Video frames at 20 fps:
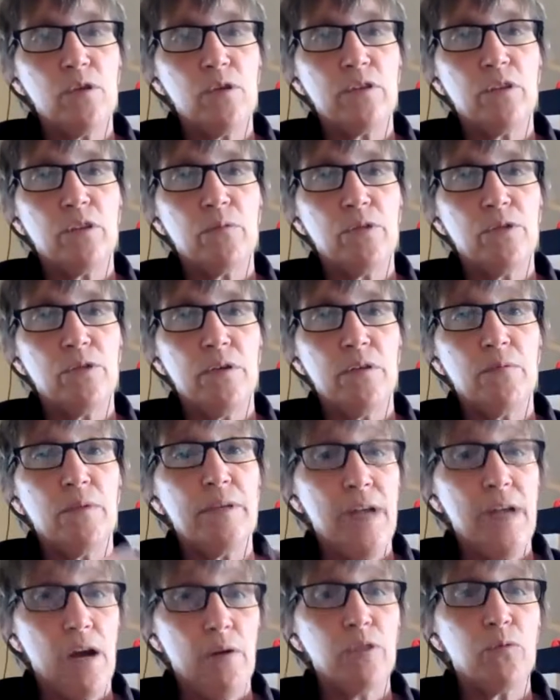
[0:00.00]
work that we're doing
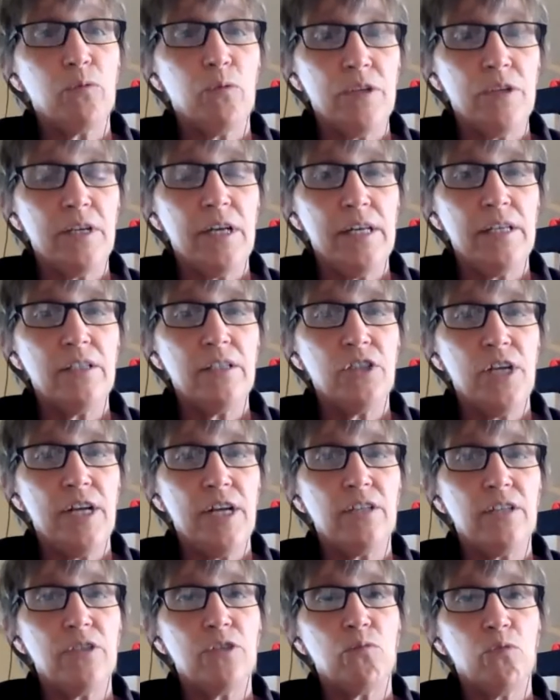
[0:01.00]
right now is we're getting a
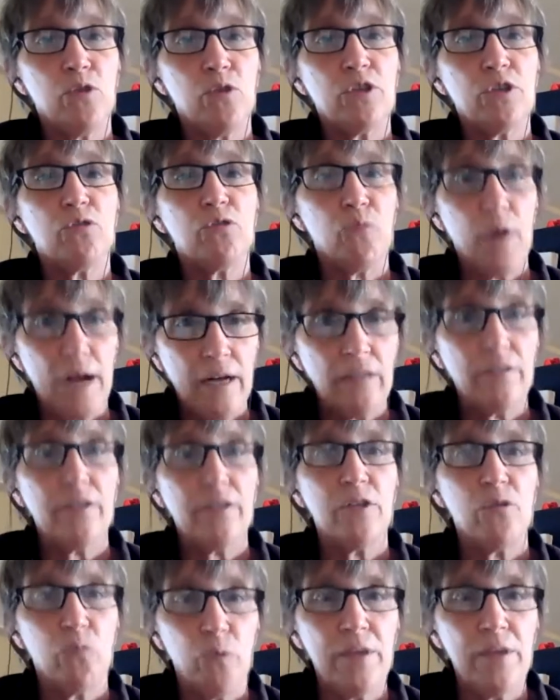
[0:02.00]
chance to work
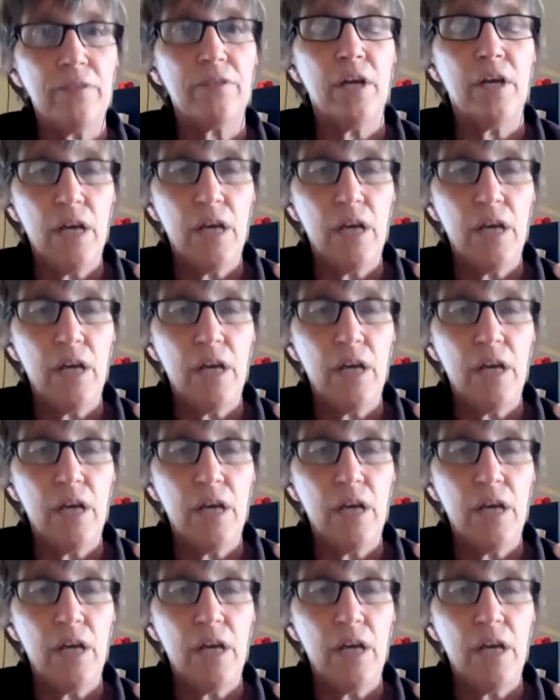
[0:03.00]
directly with